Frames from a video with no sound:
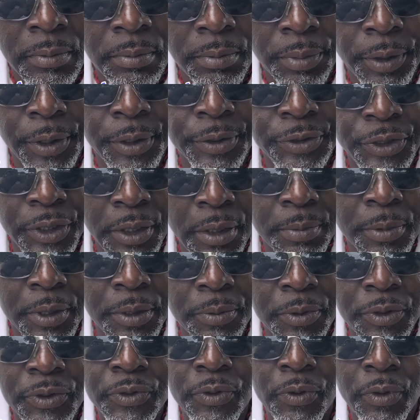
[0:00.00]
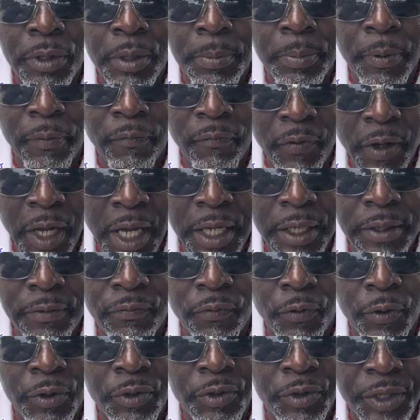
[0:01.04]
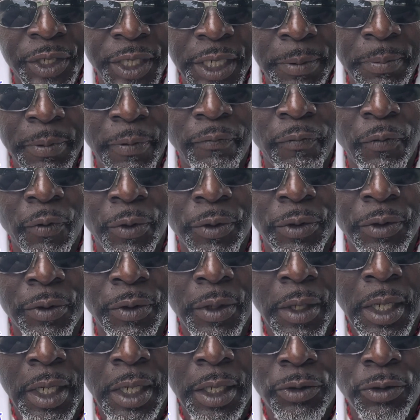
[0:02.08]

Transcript: But a gentleman is going to provide it for you, keep it for you,